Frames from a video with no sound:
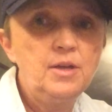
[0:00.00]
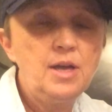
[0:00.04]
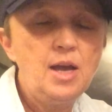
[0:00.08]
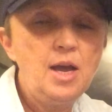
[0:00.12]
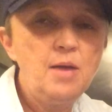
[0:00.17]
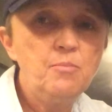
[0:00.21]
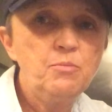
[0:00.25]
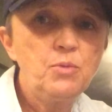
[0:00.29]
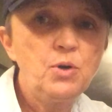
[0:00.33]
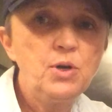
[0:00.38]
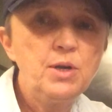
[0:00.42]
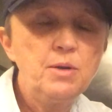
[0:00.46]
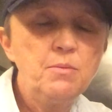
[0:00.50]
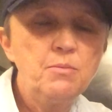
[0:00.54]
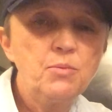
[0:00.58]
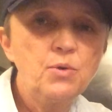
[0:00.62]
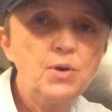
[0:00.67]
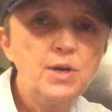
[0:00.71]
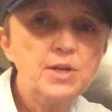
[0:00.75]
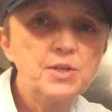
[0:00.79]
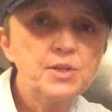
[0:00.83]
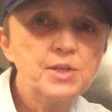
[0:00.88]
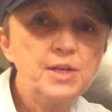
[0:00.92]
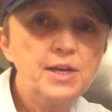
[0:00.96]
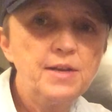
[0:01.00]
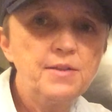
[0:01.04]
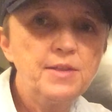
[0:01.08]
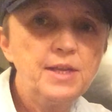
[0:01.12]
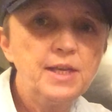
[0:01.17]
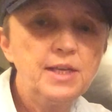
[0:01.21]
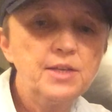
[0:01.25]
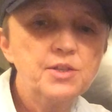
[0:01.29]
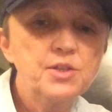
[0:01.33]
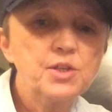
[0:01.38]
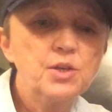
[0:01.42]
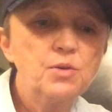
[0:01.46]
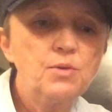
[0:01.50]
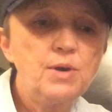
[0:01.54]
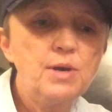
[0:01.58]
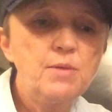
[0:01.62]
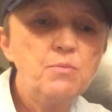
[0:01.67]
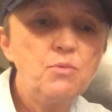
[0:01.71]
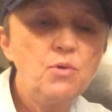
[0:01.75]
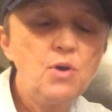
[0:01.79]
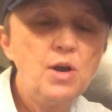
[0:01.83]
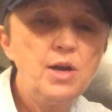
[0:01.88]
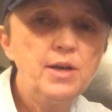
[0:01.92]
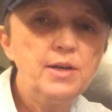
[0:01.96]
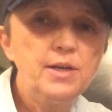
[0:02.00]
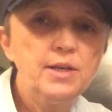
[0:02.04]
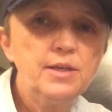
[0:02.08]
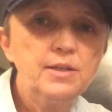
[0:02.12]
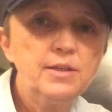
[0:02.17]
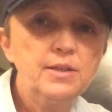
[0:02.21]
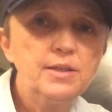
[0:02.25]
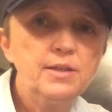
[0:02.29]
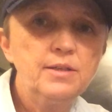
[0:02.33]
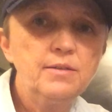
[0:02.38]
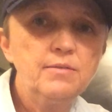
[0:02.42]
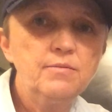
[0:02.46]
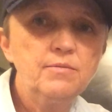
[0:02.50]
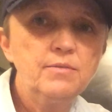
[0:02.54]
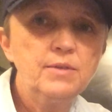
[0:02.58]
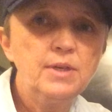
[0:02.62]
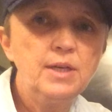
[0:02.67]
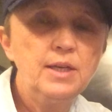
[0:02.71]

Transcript: I'm pretty impressed, and I think it's a great product, and